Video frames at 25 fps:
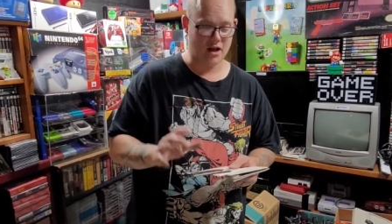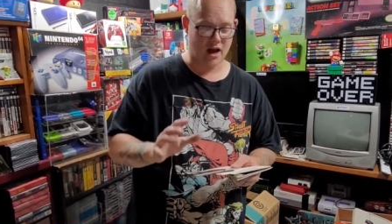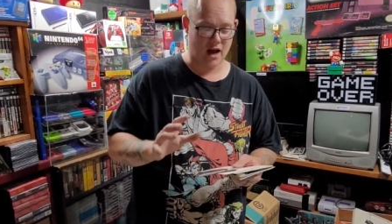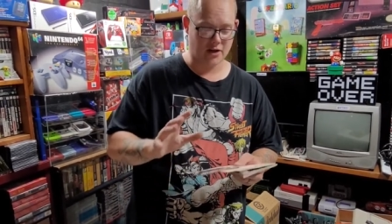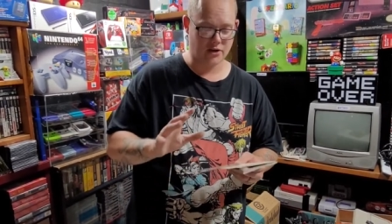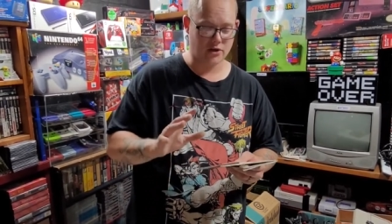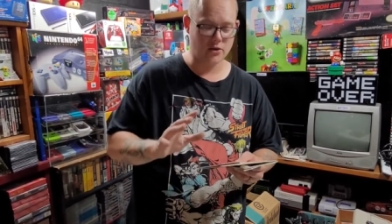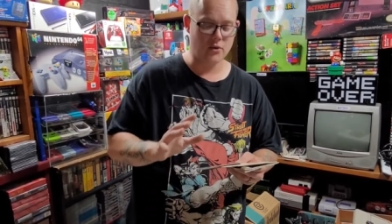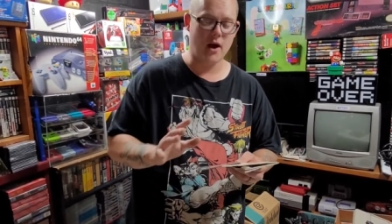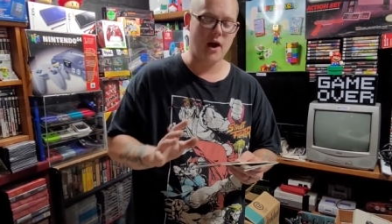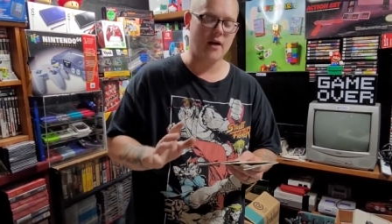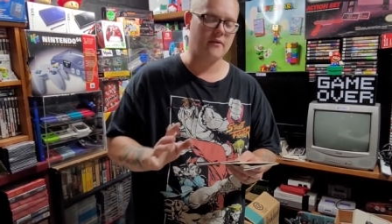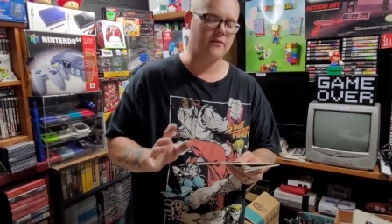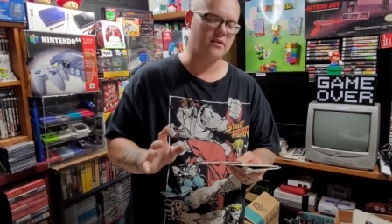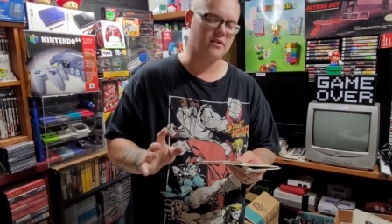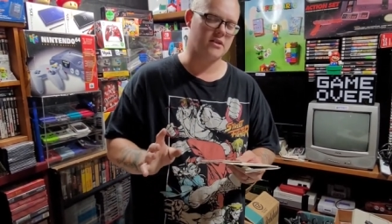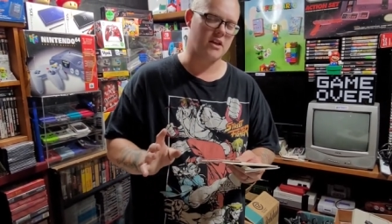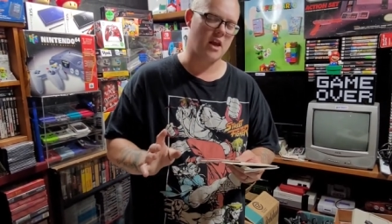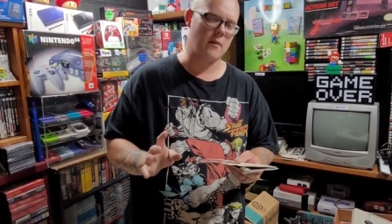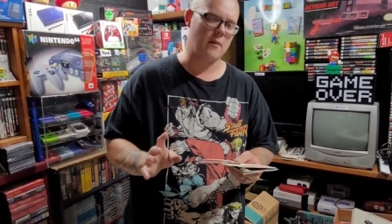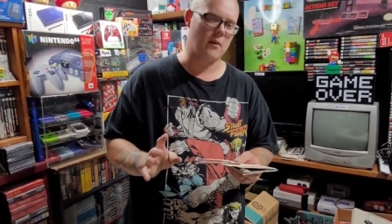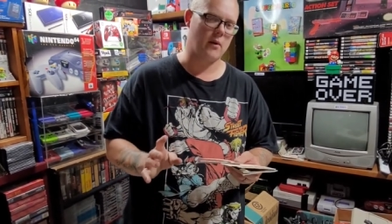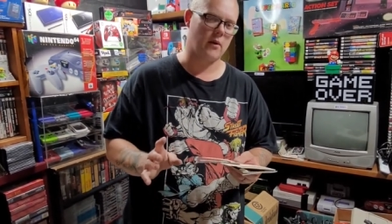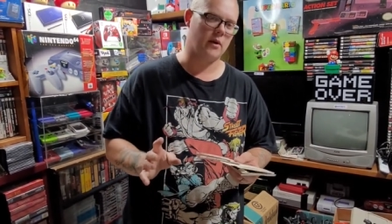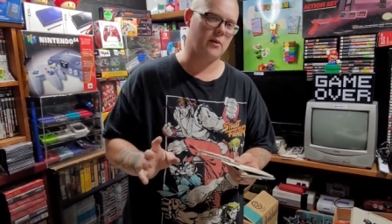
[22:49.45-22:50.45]
I do have this
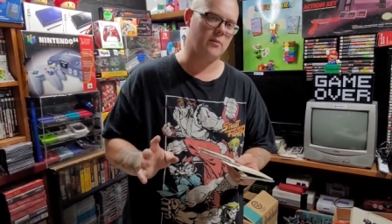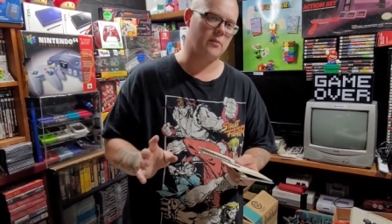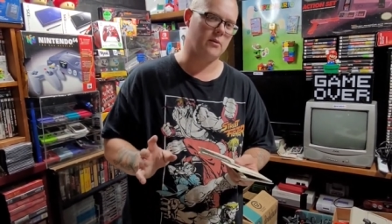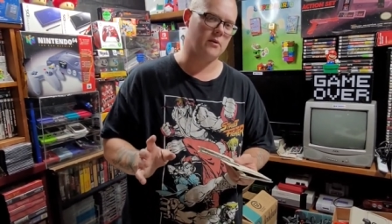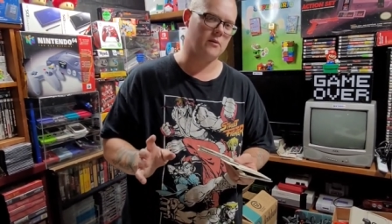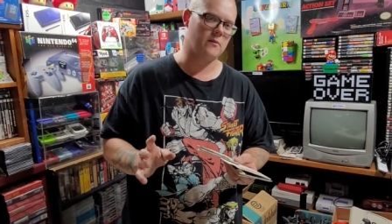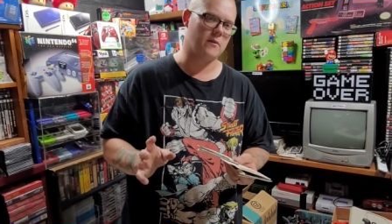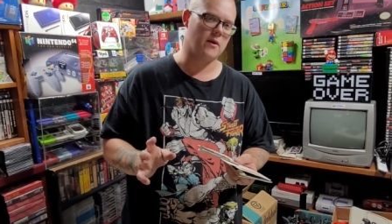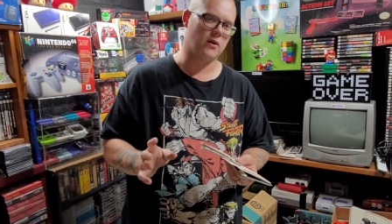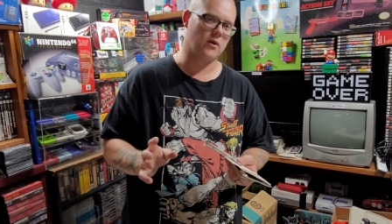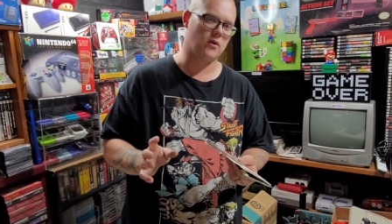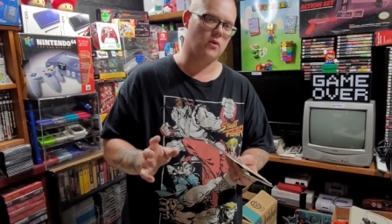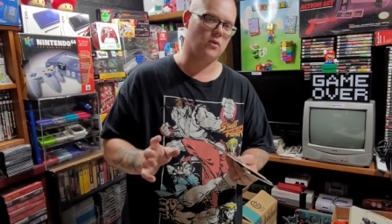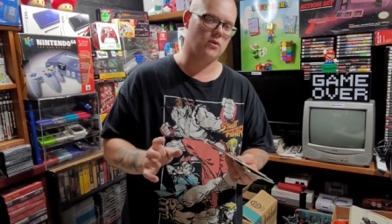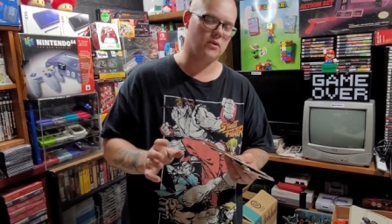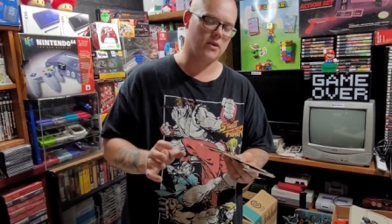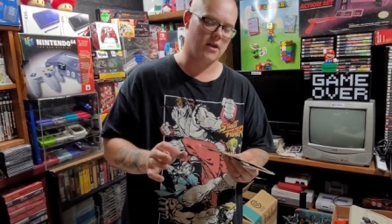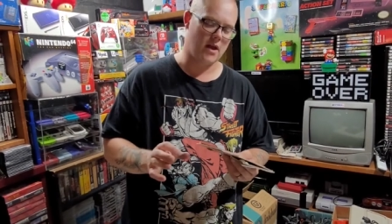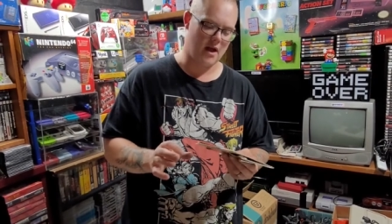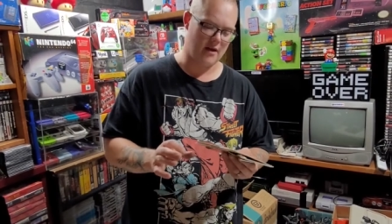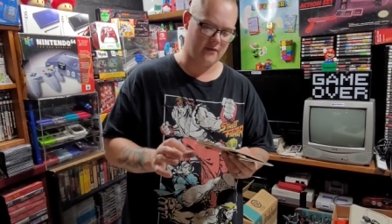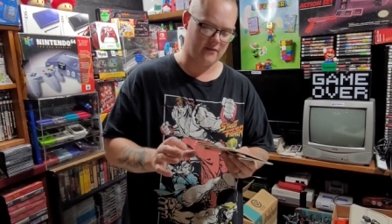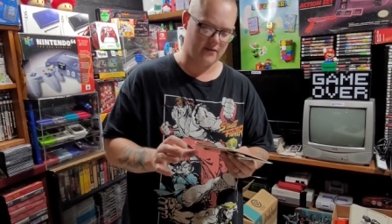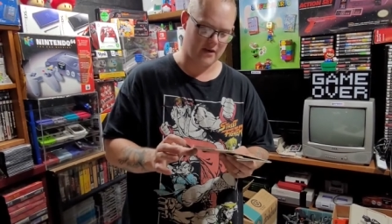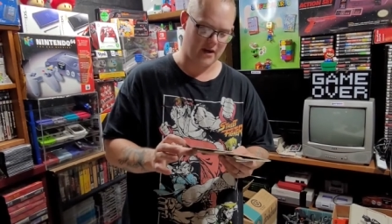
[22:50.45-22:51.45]
game already, but it would have been cool to
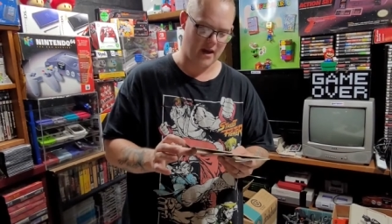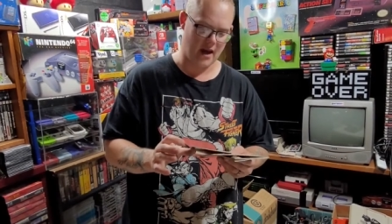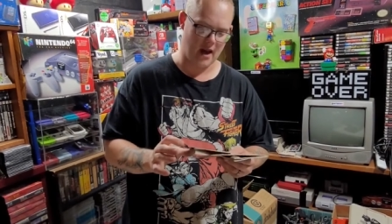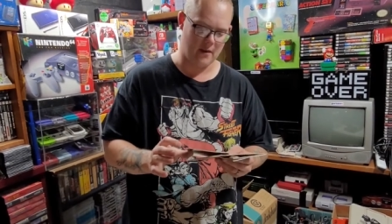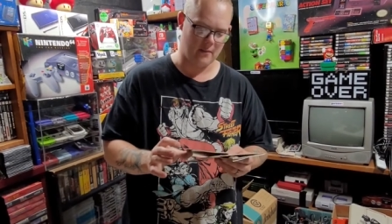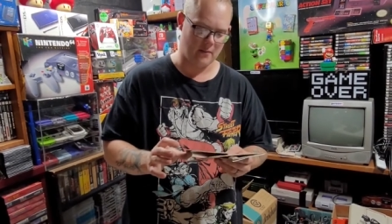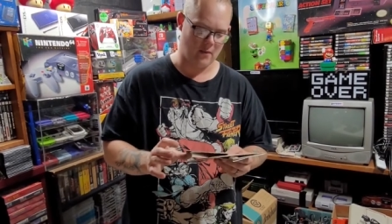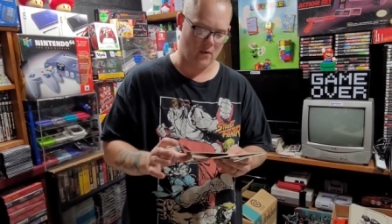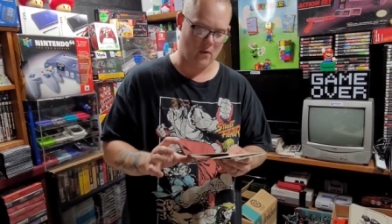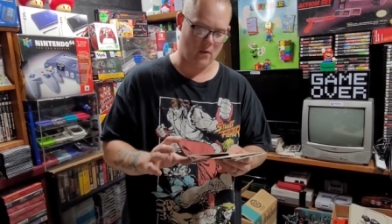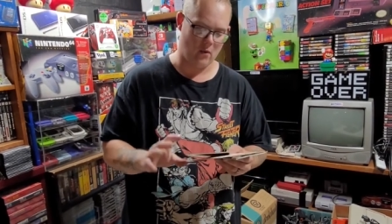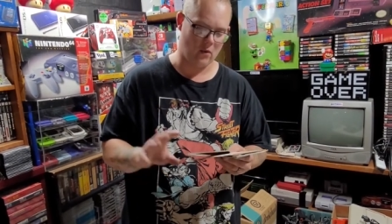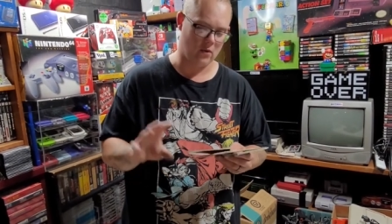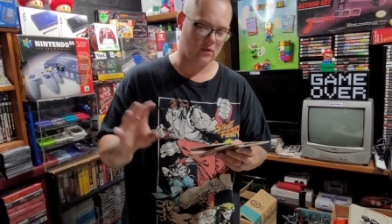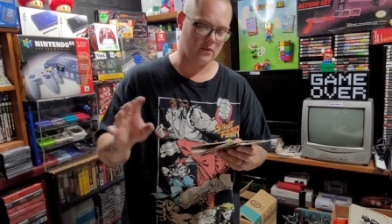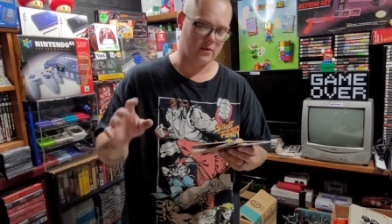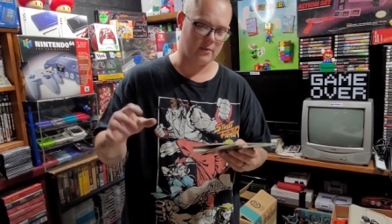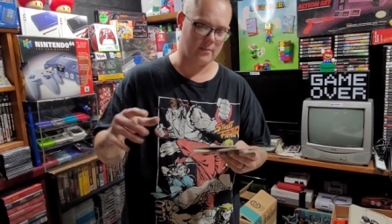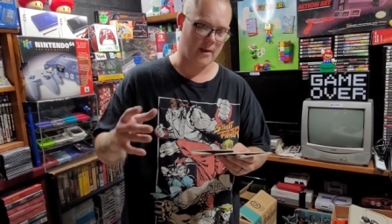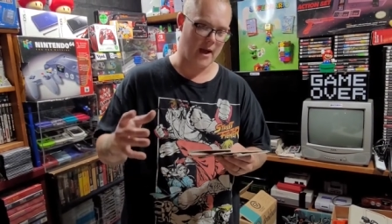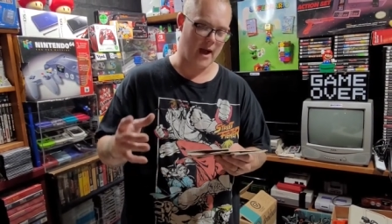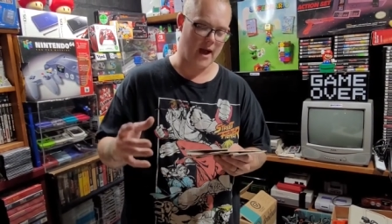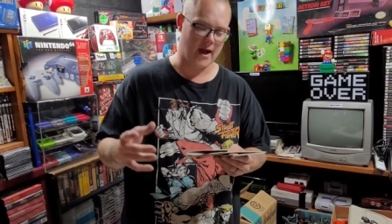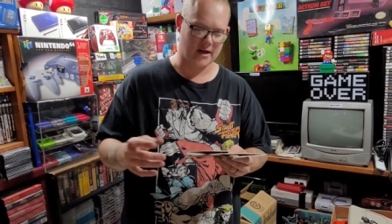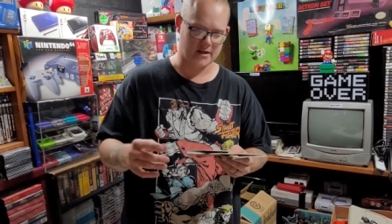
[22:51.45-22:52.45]
have the game or the
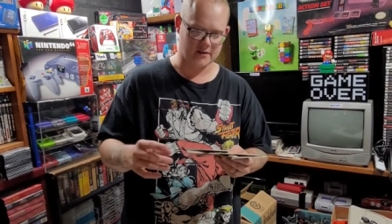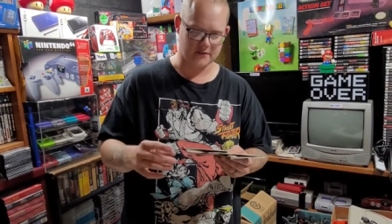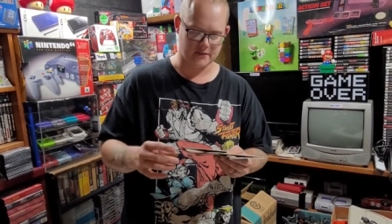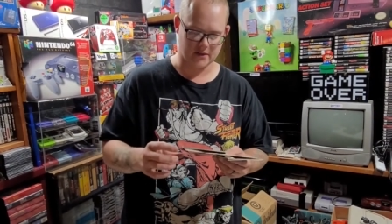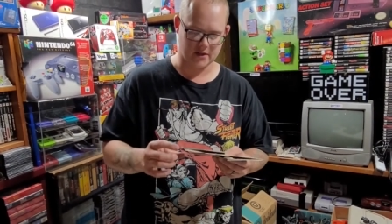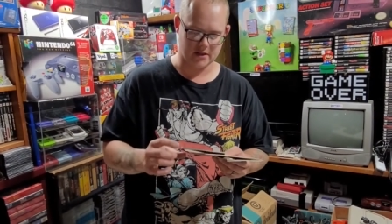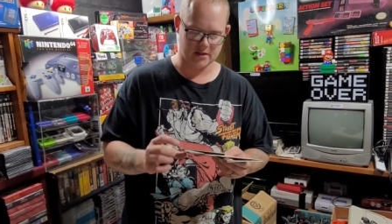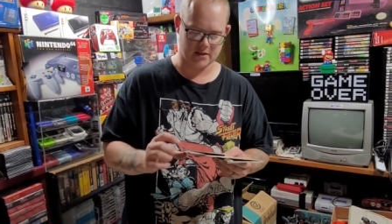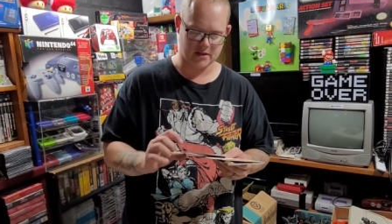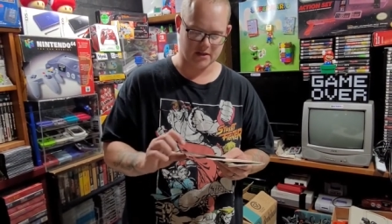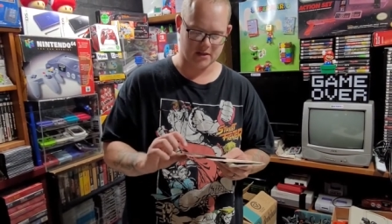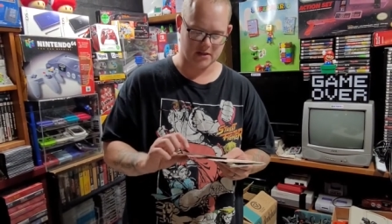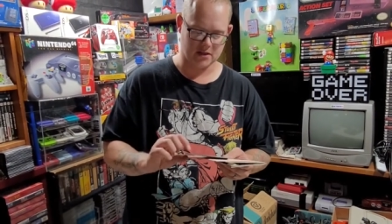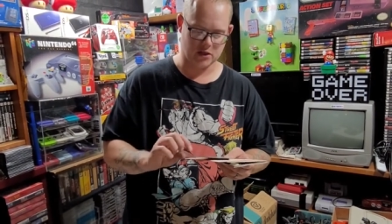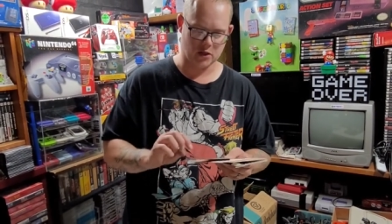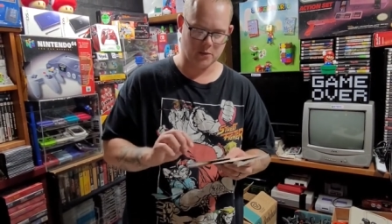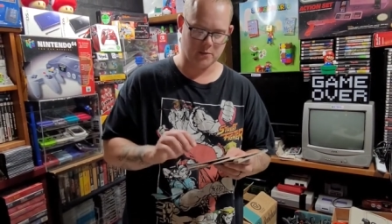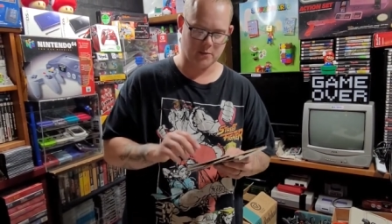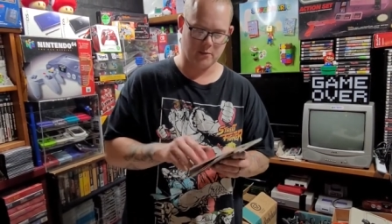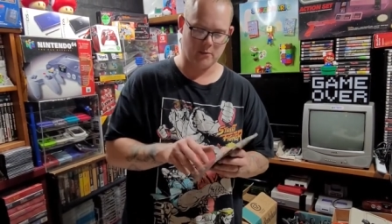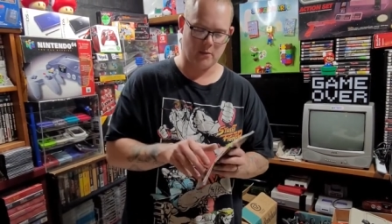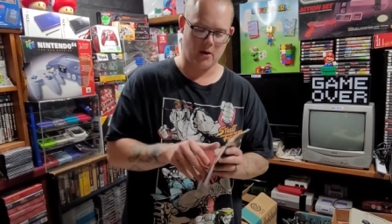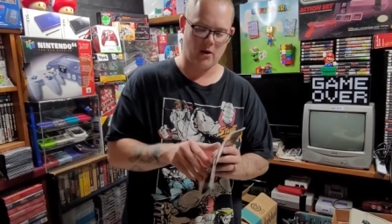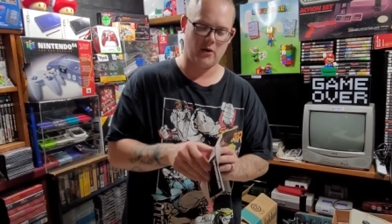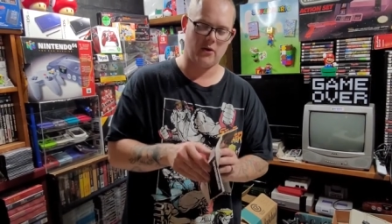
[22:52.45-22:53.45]
box for this. This is
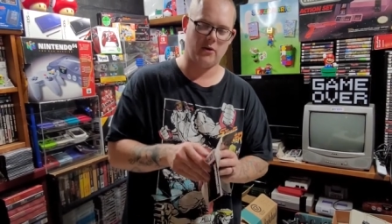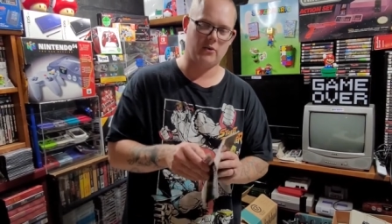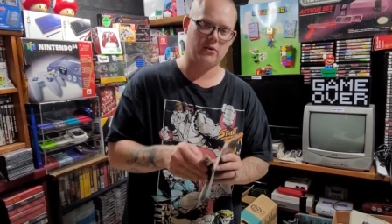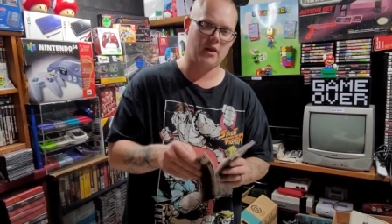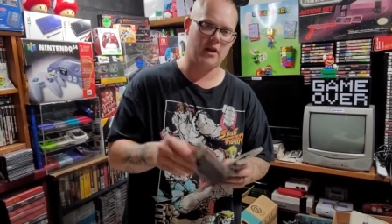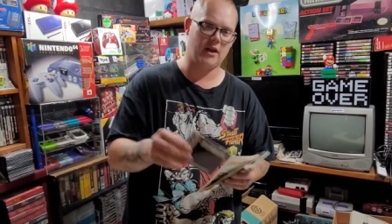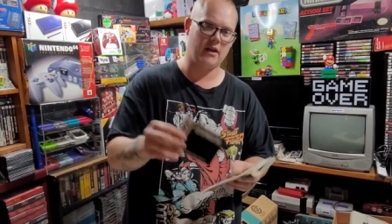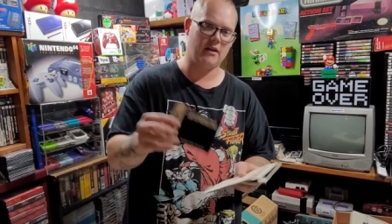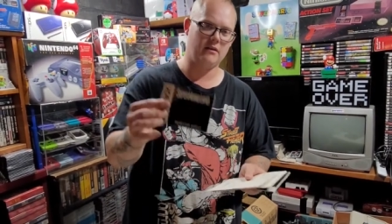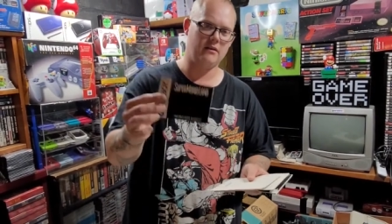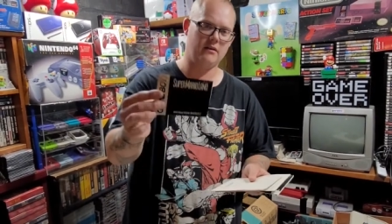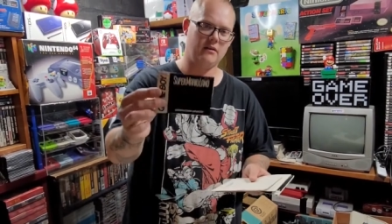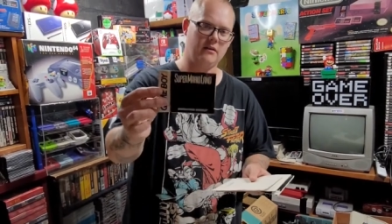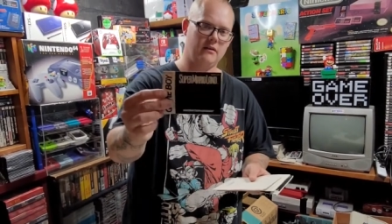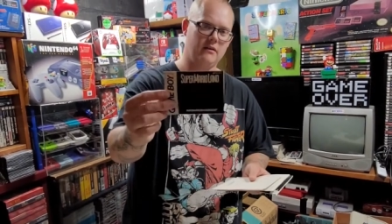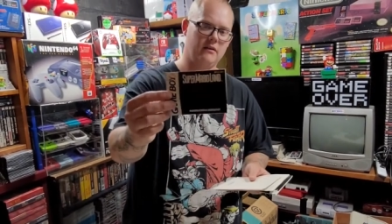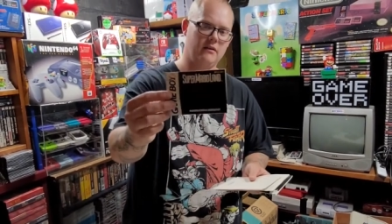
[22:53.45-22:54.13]
Super Mario Land.